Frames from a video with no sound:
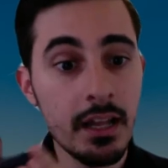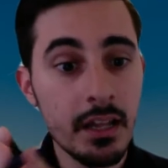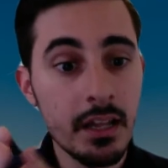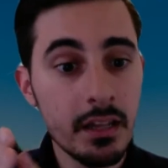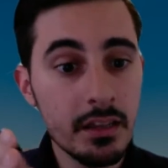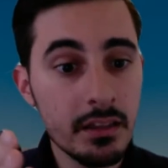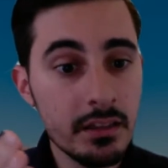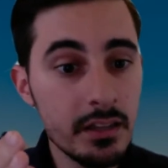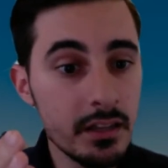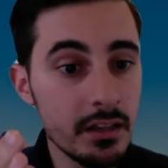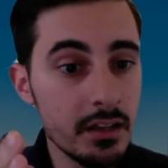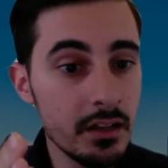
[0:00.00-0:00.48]

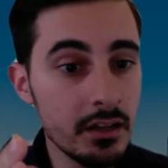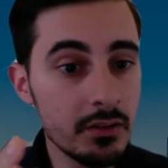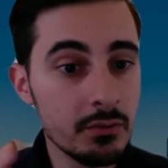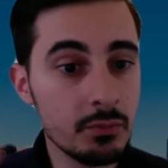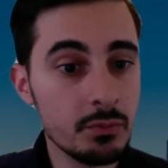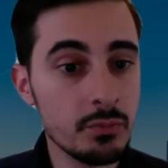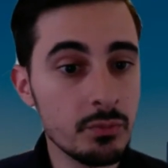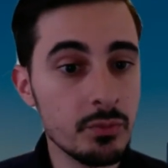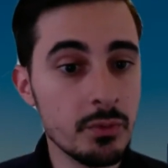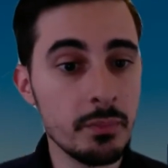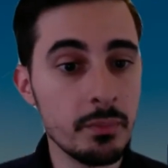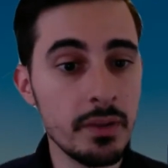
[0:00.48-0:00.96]
The
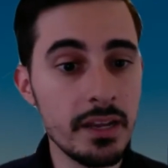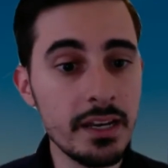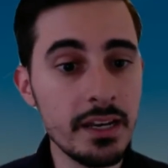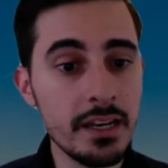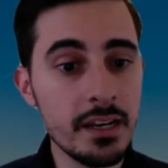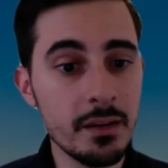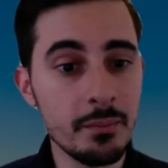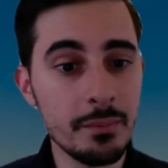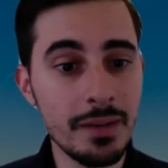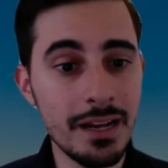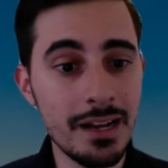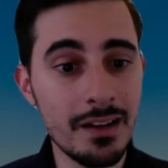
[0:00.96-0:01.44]

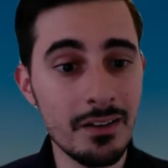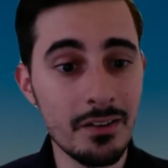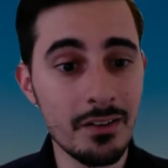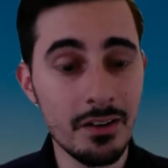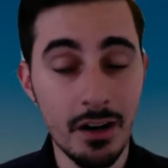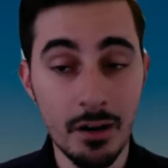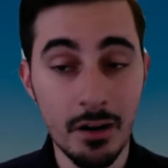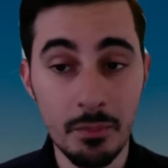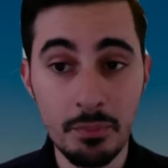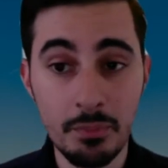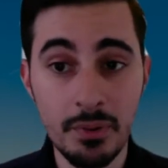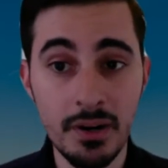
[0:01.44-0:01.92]
remaining amount
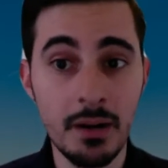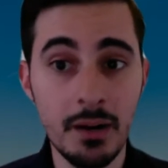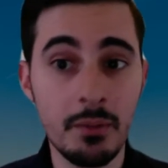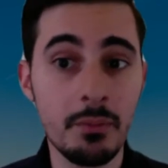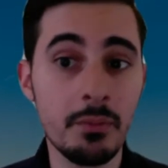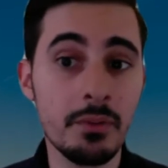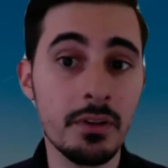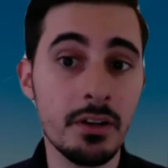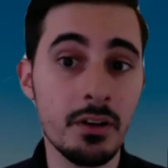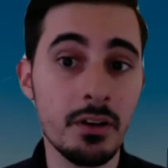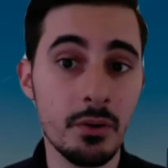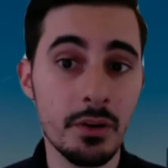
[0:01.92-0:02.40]
are
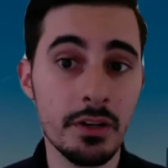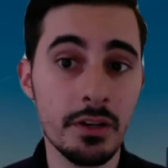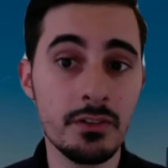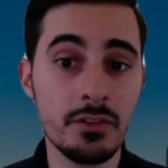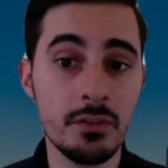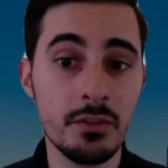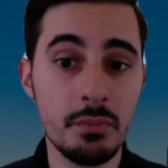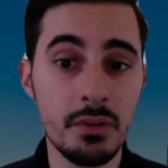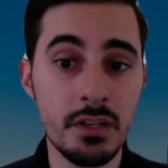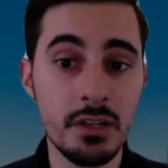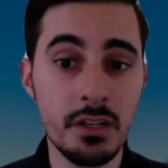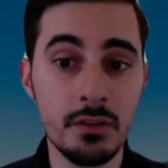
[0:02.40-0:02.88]
probably going
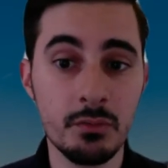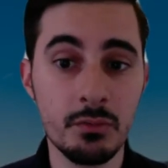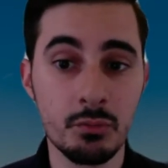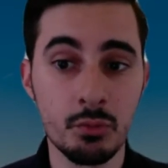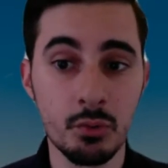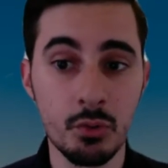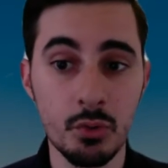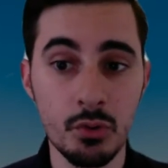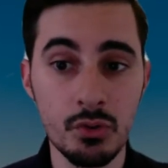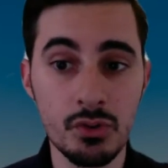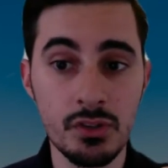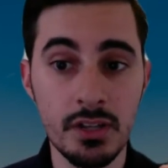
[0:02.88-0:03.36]
to be
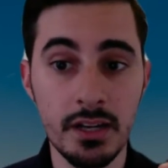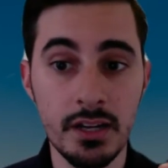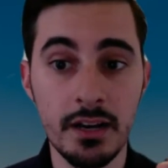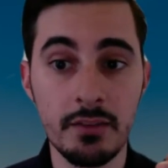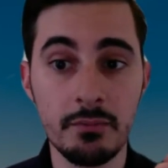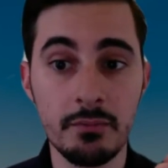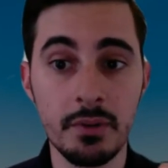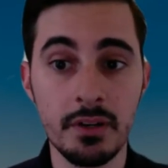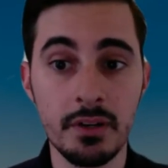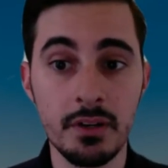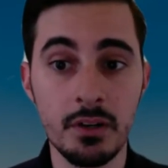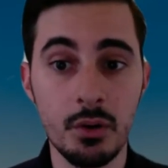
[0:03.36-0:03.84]
rules that
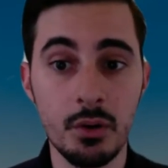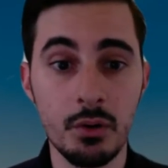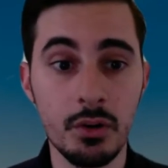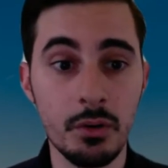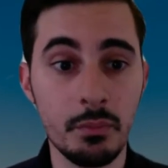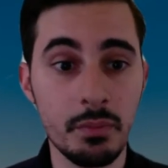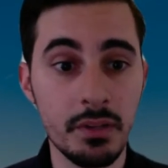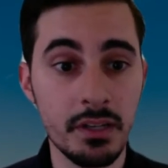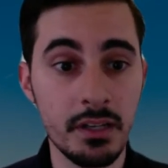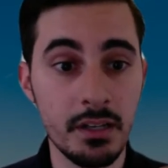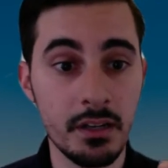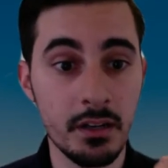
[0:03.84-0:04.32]
have been known to
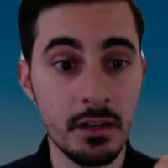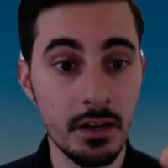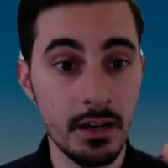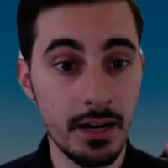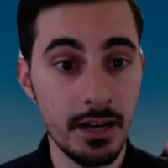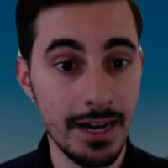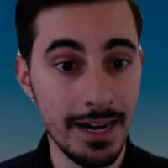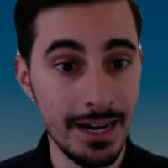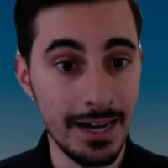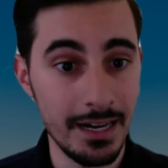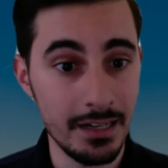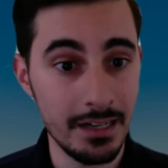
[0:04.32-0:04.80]
be
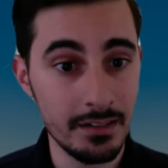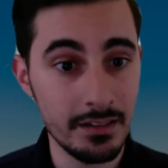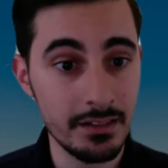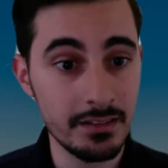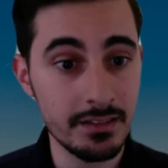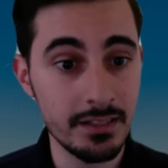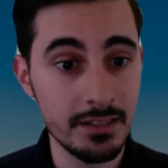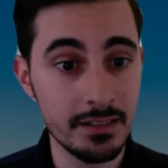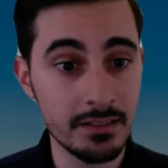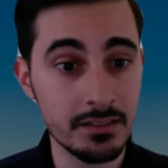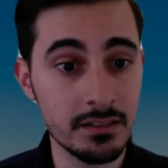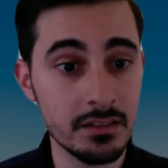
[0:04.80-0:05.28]
highly
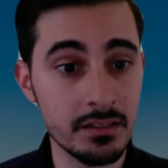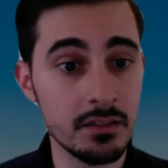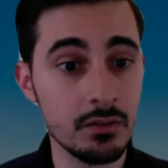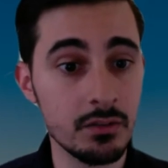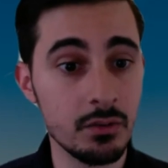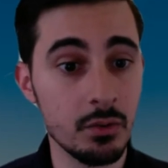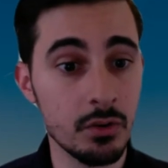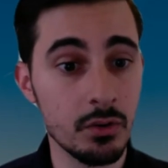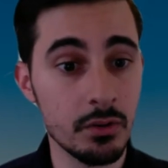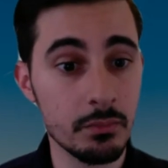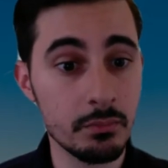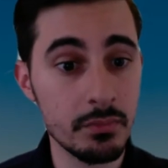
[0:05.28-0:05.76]
tested
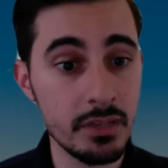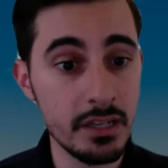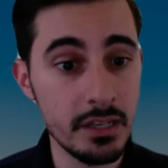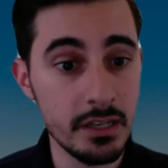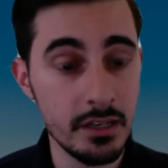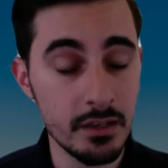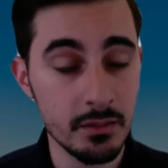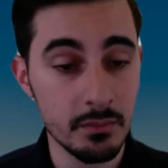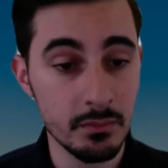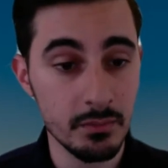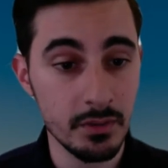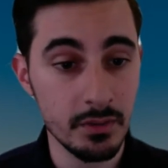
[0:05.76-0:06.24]
or
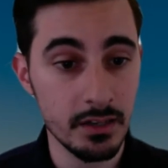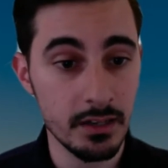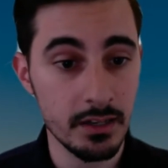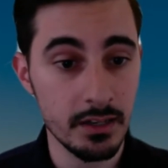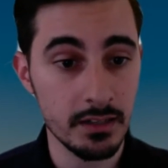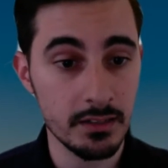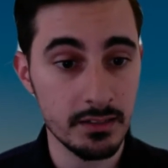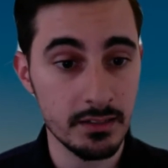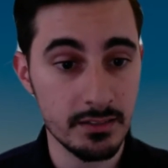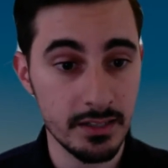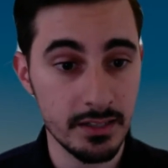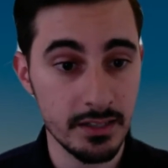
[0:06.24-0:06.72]
medium
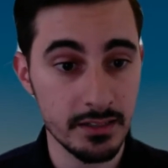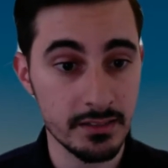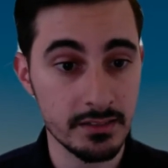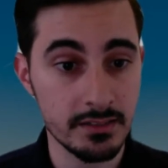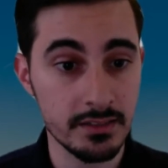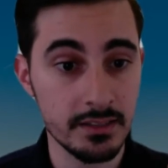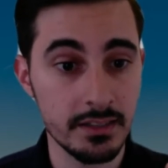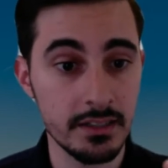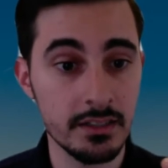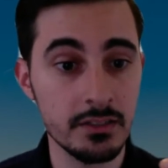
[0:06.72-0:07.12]
tested.